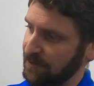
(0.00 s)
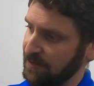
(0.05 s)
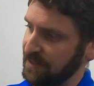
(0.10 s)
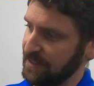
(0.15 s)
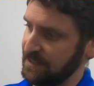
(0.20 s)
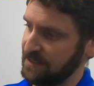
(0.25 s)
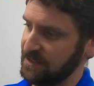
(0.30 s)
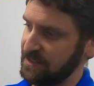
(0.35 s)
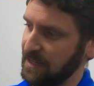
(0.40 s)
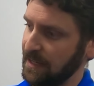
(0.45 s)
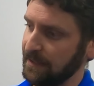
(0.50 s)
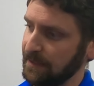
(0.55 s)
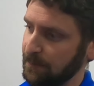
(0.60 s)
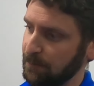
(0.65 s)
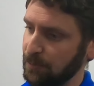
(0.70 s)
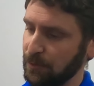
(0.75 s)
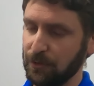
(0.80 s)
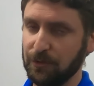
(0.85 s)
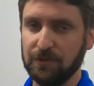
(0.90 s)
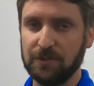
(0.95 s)
Everything's
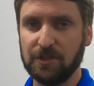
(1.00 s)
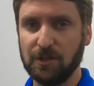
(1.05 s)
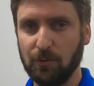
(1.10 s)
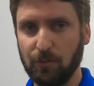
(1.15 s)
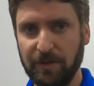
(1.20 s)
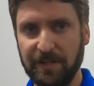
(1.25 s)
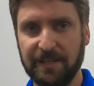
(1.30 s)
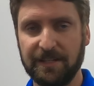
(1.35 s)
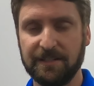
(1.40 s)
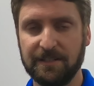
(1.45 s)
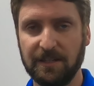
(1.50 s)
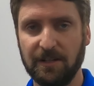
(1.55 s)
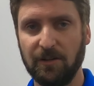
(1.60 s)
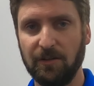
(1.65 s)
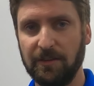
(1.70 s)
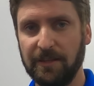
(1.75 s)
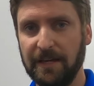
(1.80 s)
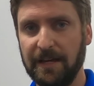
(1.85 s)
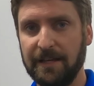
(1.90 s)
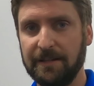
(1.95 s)
solid blue, so we can
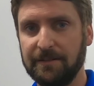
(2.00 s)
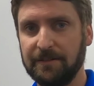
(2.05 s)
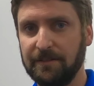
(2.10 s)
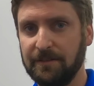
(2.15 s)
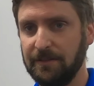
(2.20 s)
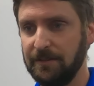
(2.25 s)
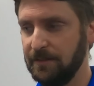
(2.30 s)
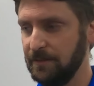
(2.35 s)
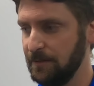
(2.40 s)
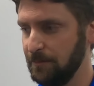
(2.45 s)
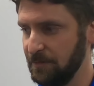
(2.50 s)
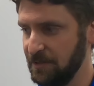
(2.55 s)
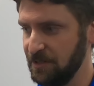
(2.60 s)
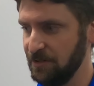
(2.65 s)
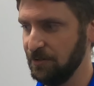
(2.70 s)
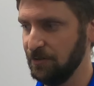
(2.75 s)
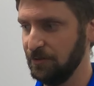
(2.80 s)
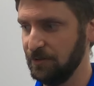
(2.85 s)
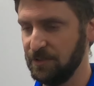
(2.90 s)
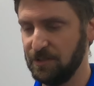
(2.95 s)
tell that the
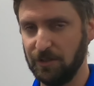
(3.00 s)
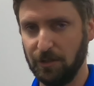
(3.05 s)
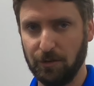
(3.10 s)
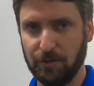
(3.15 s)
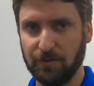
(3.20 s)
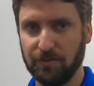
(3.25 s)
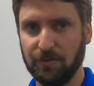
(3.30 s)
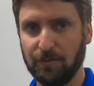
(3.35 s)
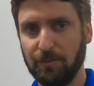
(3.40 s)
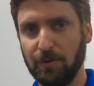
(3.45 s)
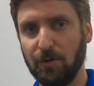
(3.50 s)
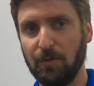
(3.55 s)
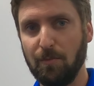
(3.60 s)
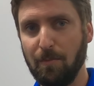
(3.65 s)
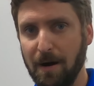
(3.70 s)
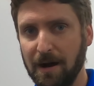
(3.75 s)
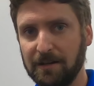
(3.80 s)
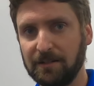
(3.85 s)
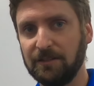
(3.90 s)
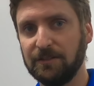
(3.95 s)
material is loaded for both
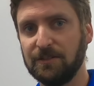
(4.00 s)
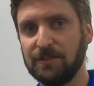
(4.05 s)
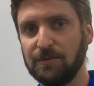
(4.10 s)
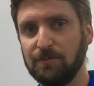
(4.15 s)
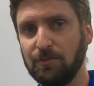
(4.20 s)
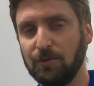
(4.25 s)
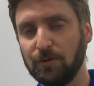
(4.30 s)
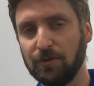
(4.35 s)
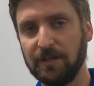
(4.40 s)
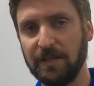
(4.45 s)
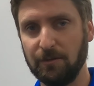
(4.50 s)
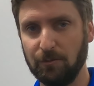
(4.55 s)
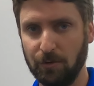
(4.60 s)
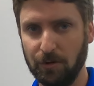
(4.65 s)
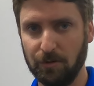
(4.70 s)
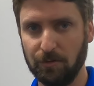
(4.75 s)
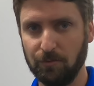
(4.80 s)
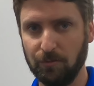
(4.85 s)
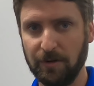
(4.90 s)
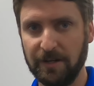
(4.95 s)
model and support, and we're